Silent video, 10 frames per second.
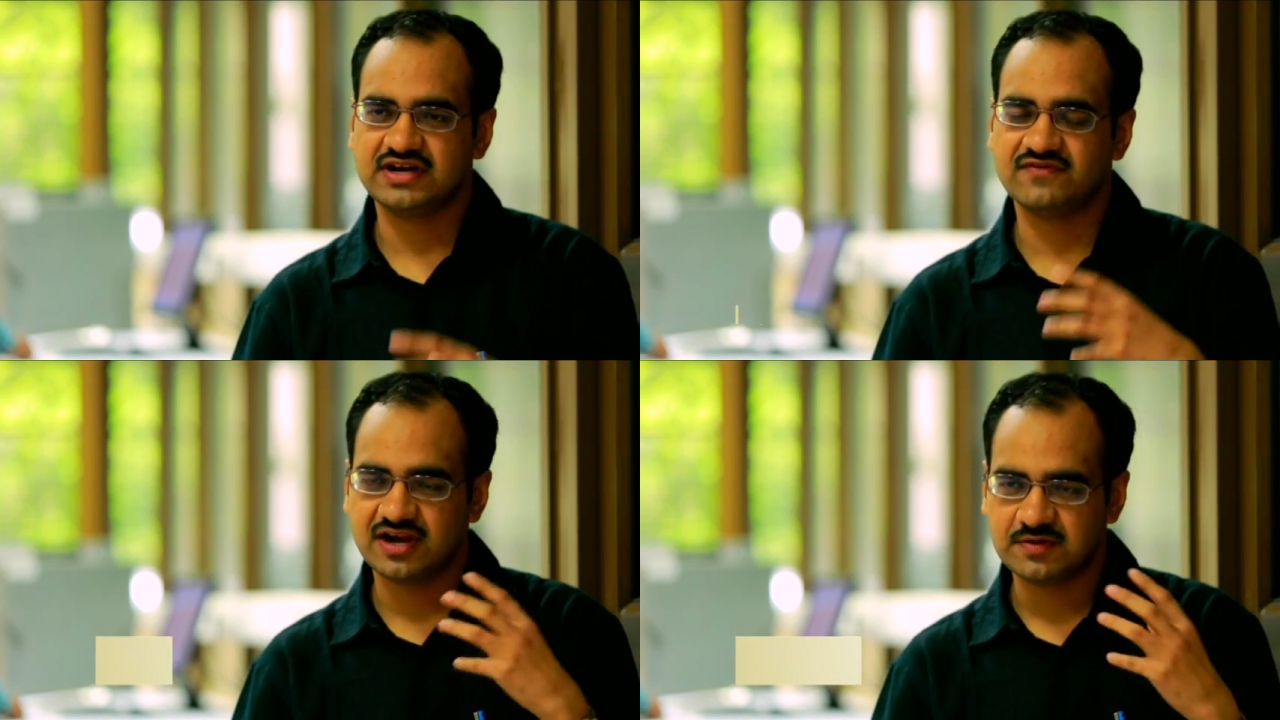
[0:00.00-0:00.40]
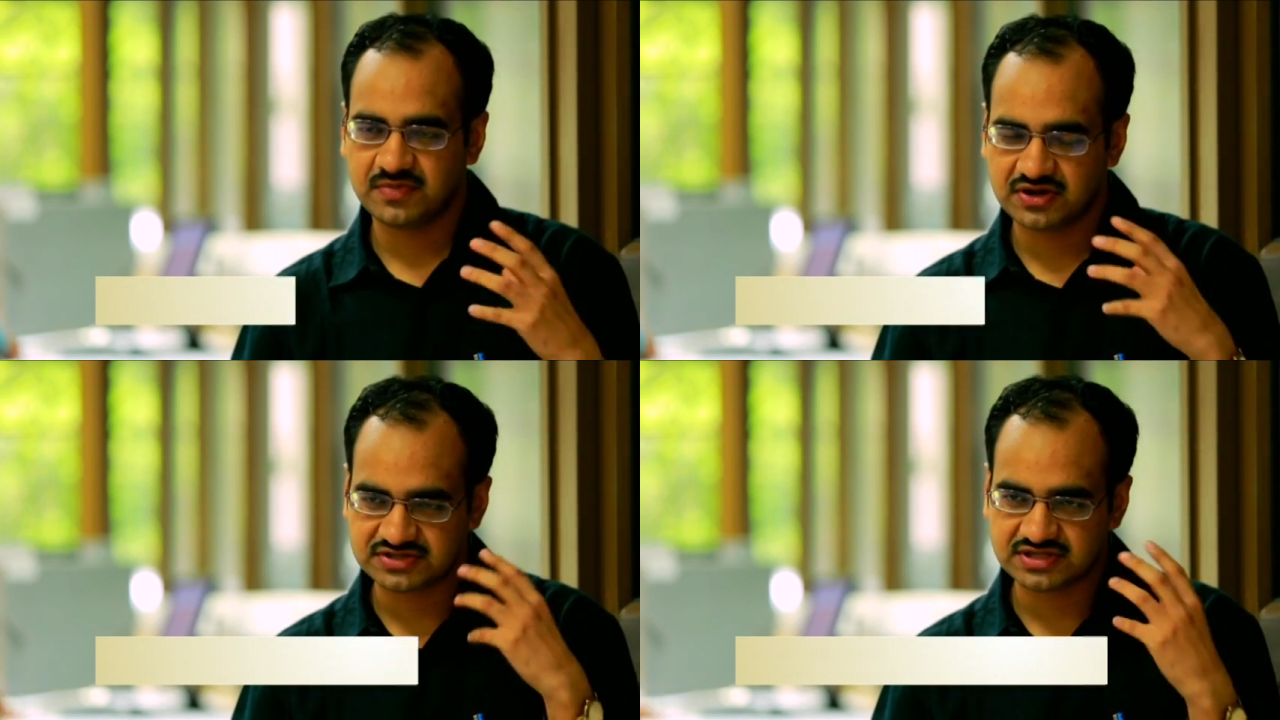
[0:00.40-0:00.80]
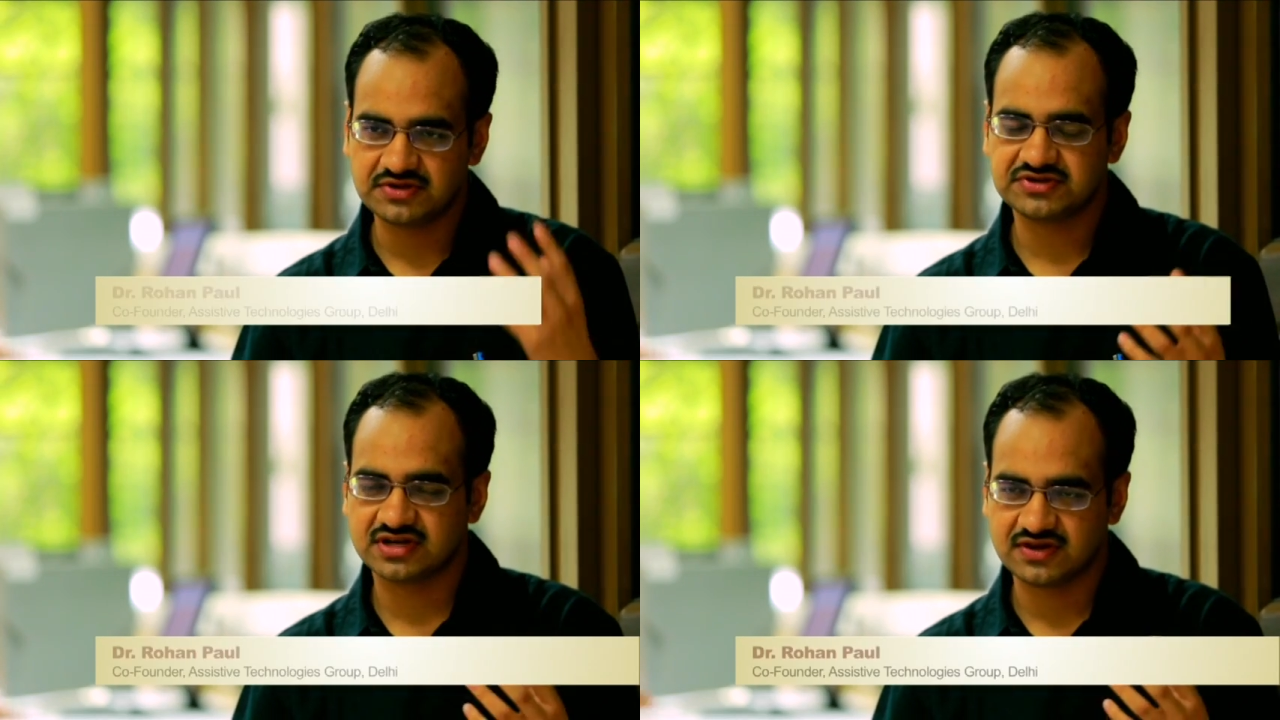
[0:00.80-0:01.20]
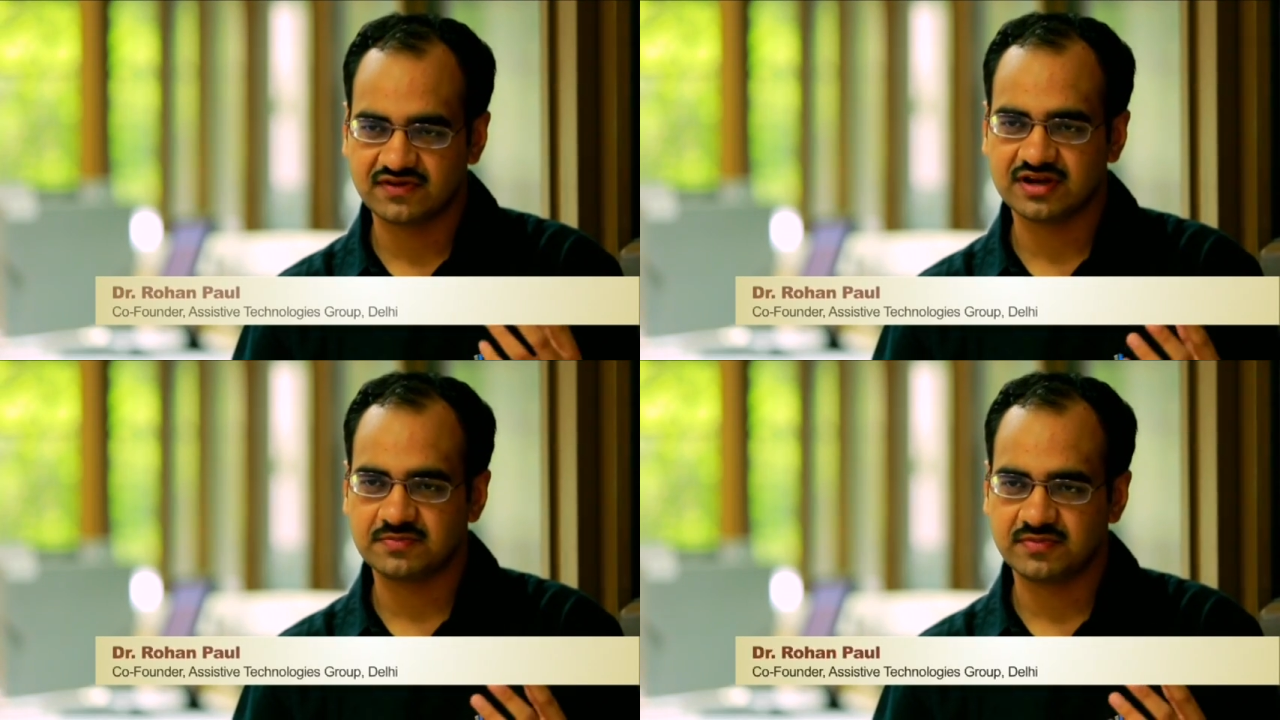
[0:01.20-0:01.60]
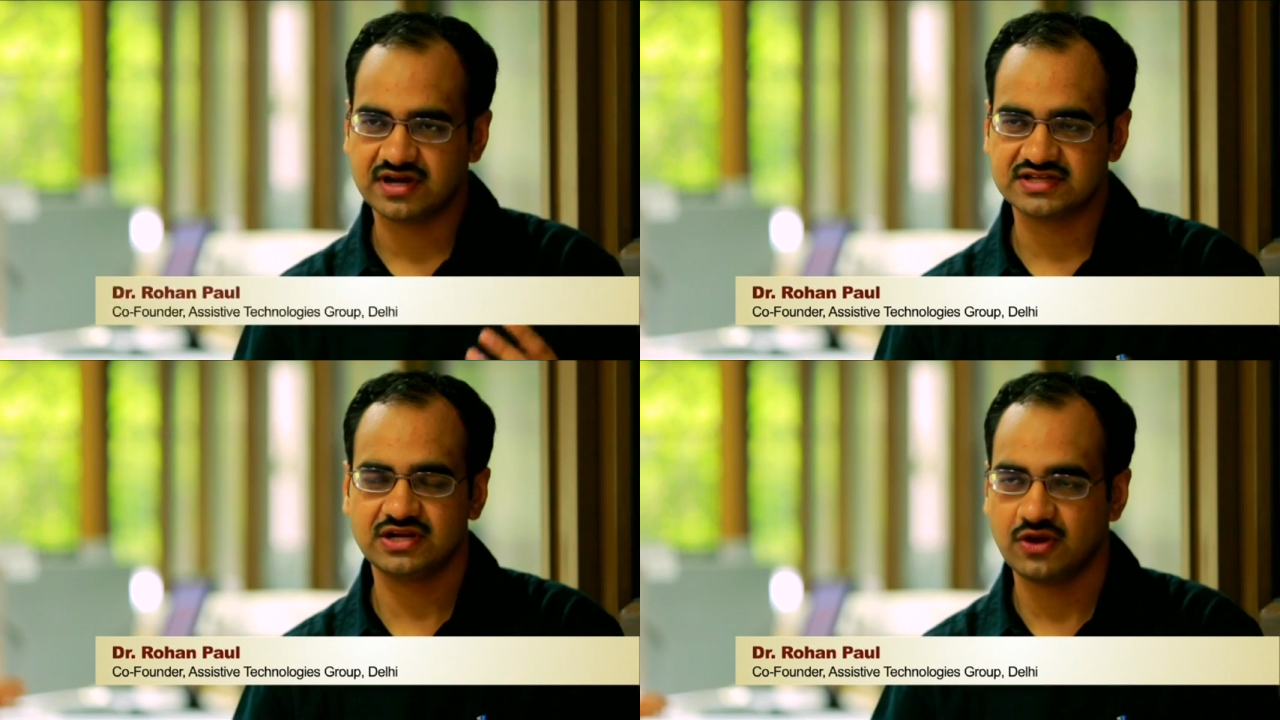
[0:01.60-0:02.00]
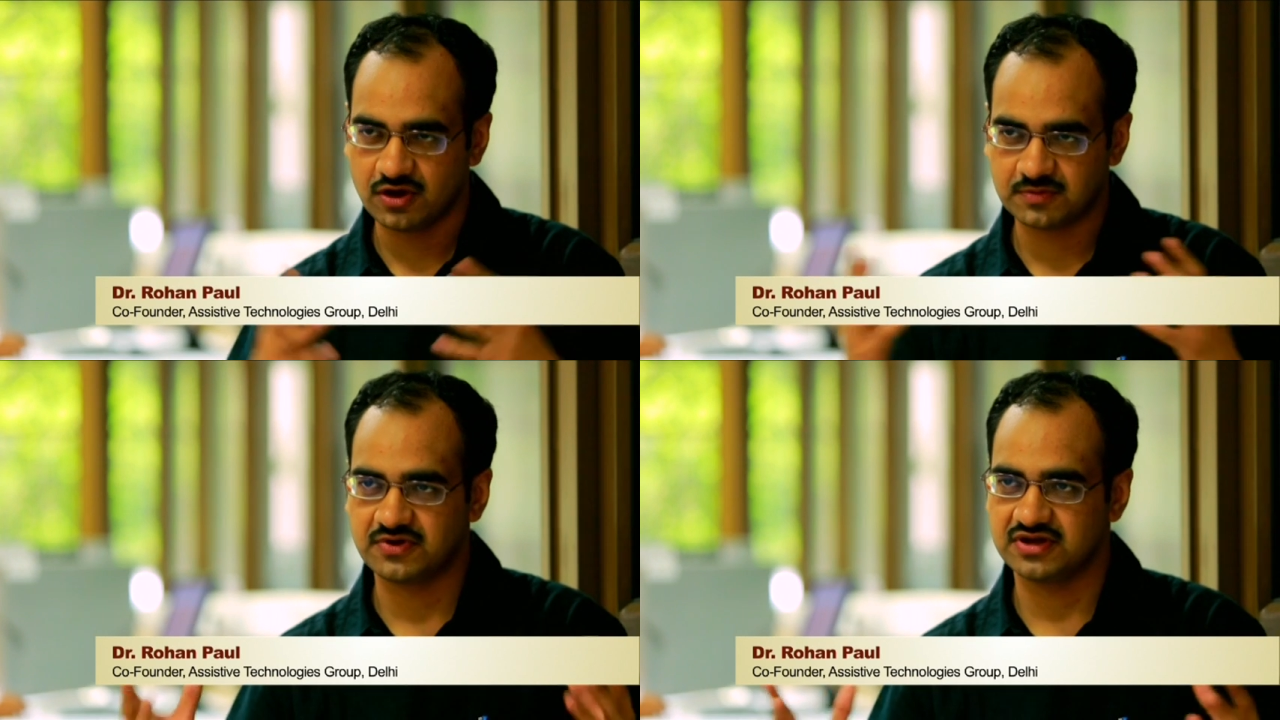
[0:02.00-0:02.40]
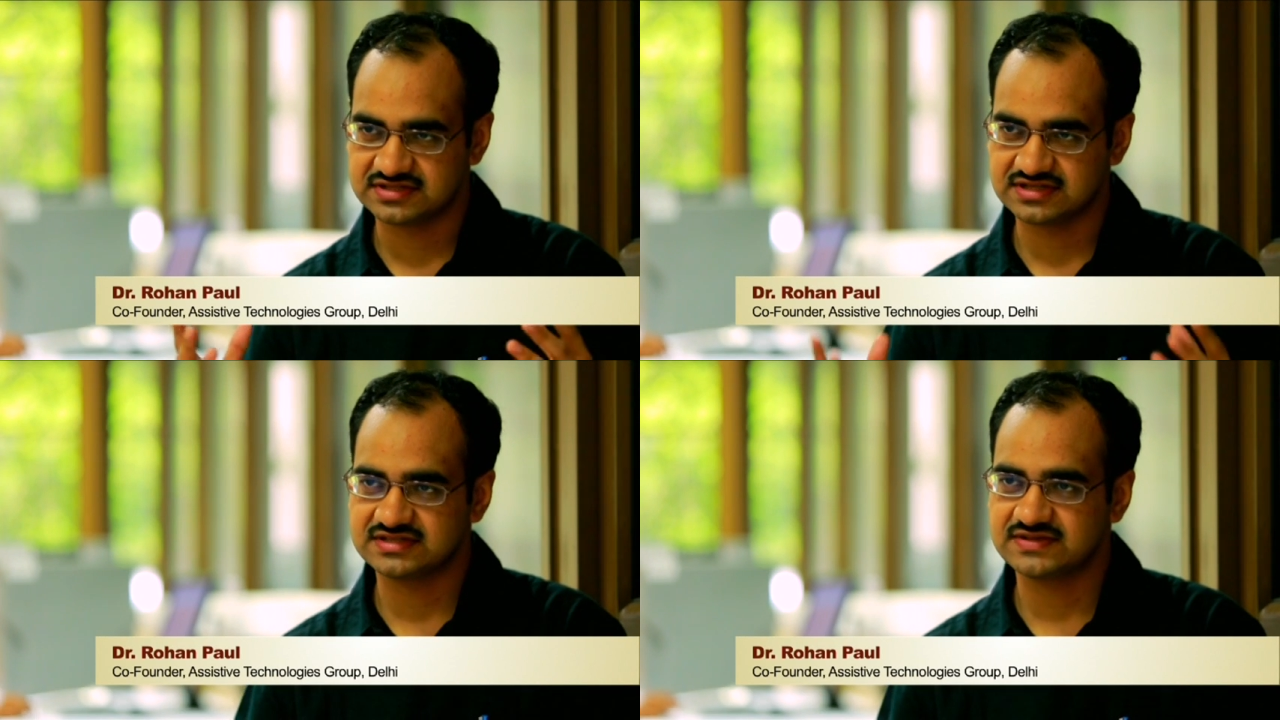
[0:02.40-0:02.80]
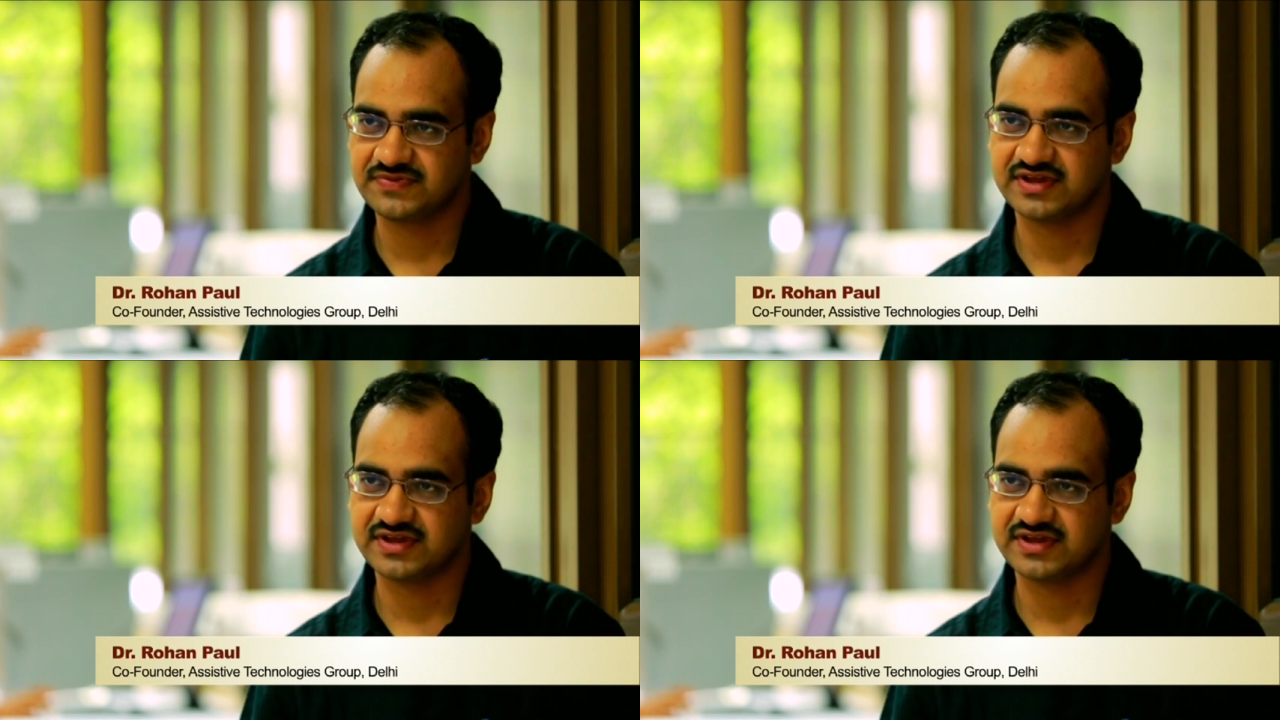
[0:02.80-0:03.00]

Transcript: development or solution development is a long process.